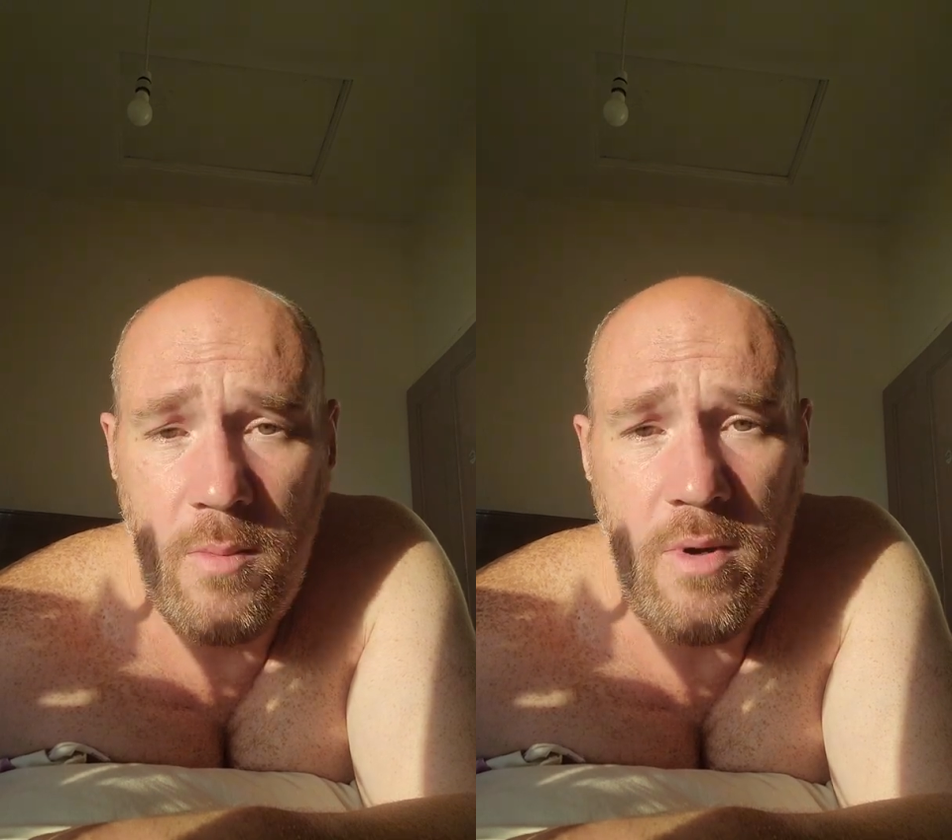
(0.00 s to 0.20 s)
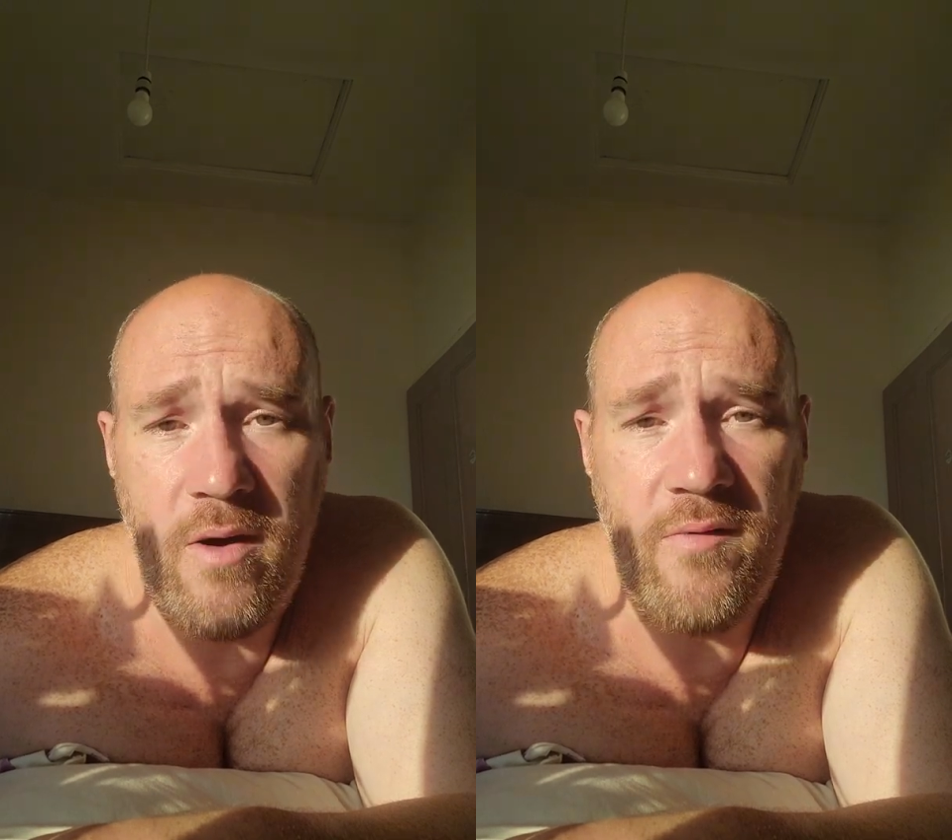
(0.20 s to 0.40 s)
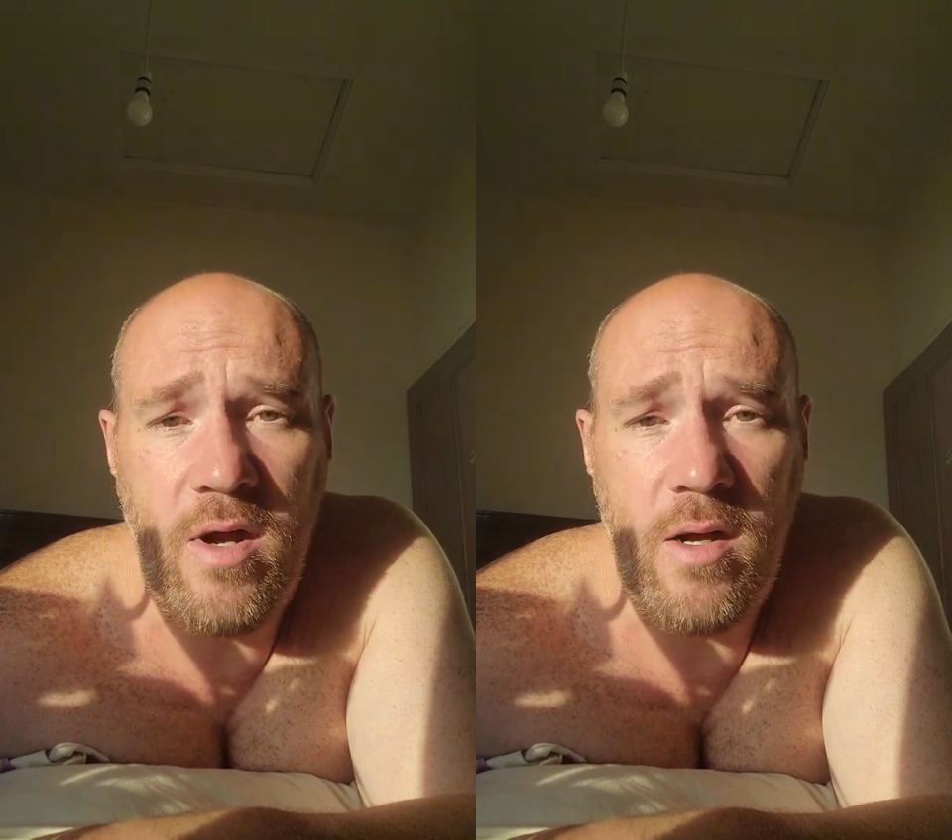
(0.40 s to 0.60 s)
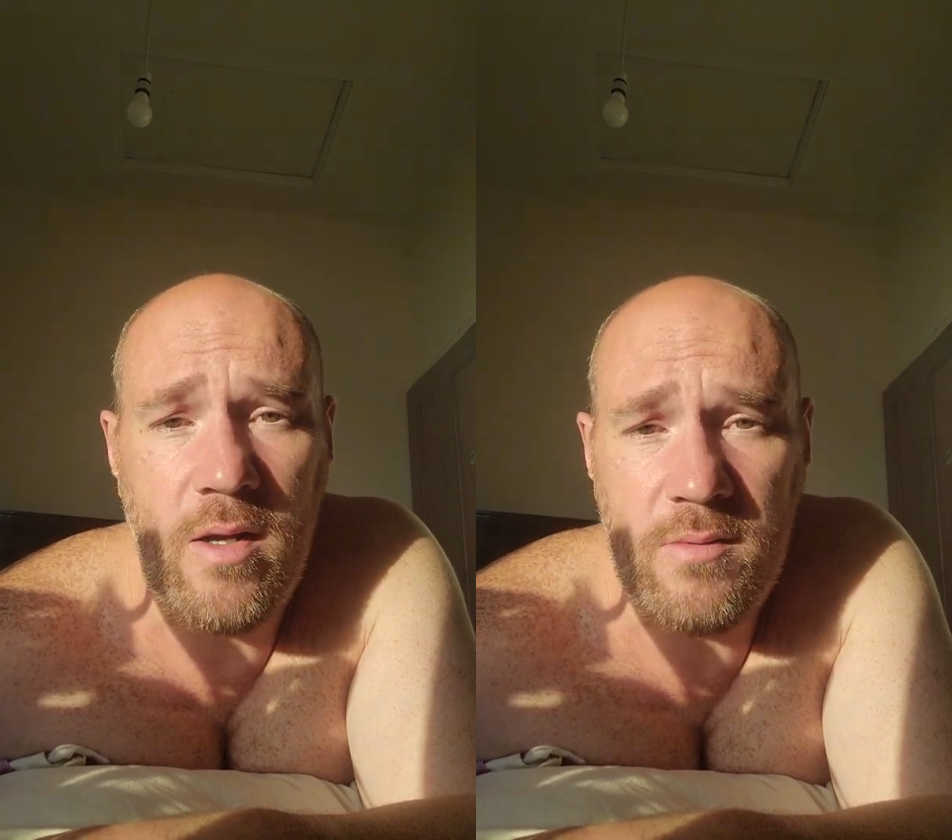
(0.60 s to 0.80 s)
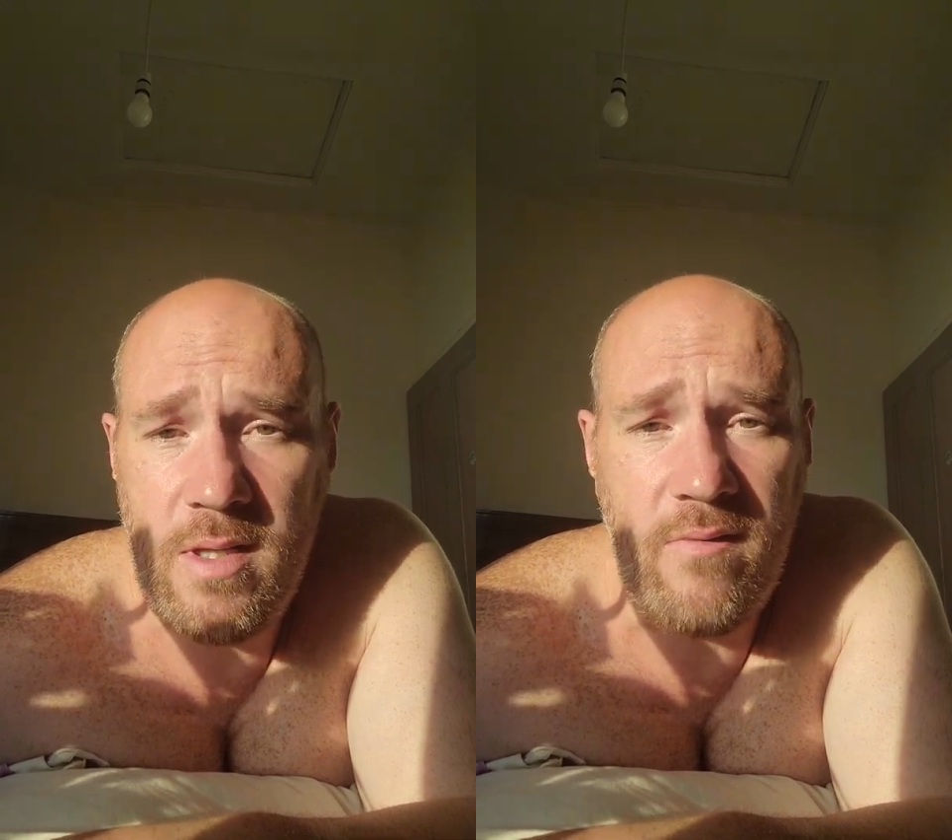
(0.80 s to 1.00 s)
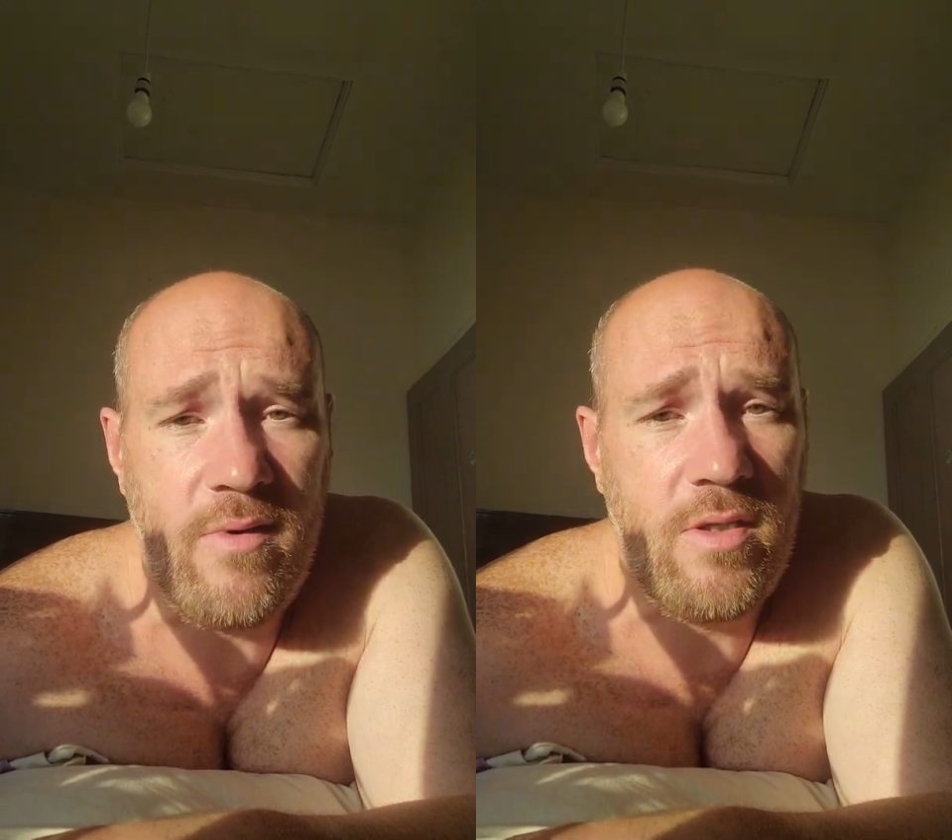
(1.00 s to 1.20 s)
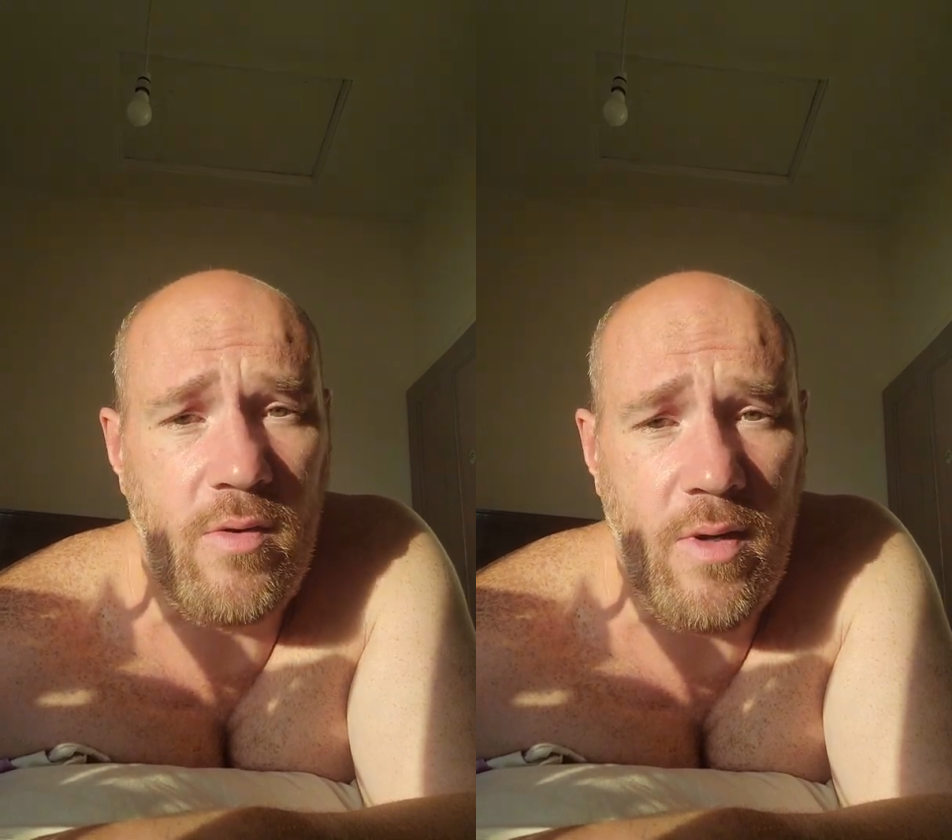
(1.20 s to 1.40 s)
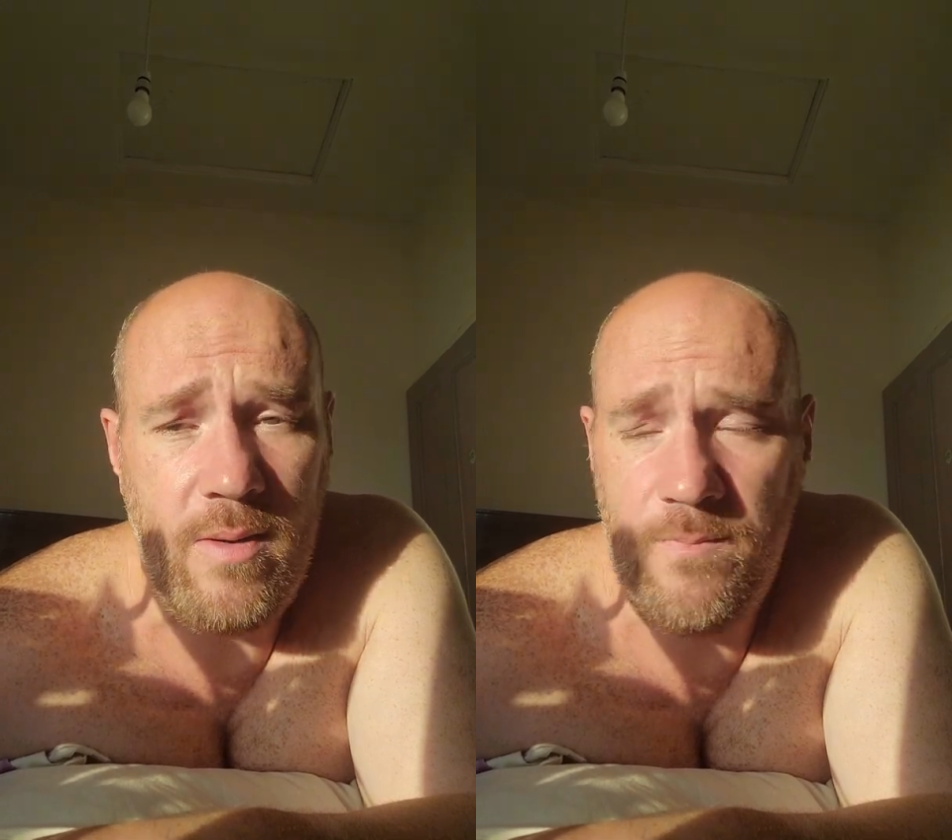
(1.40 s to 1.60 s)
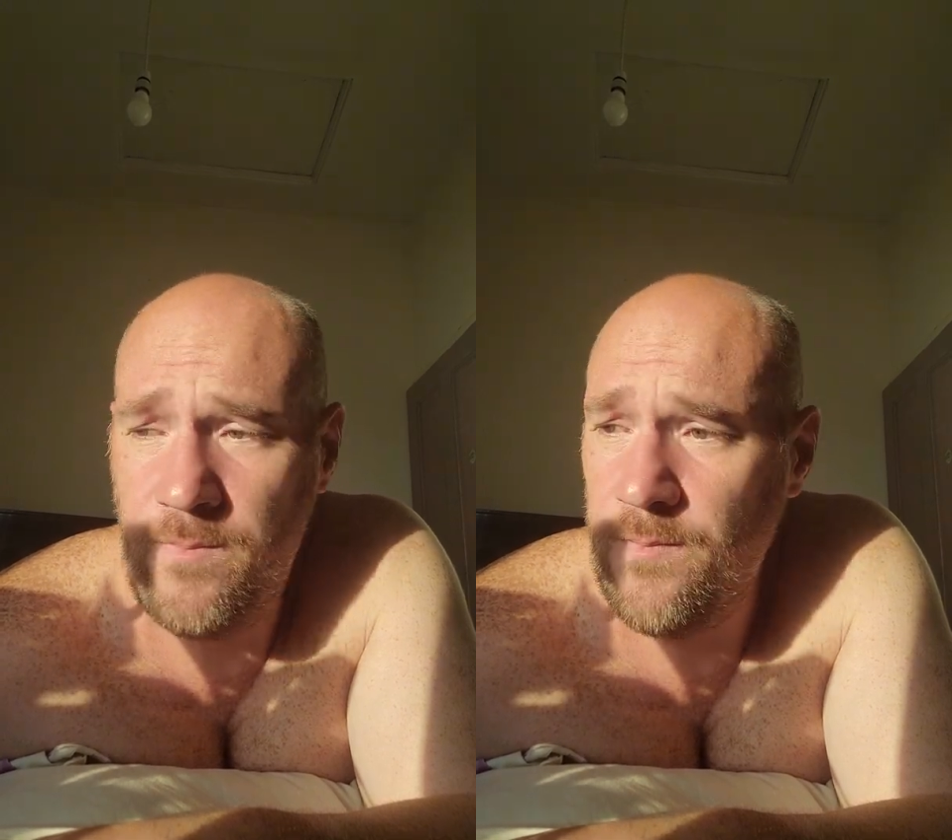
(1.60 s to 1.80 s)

But I thought, I'll definitely do it.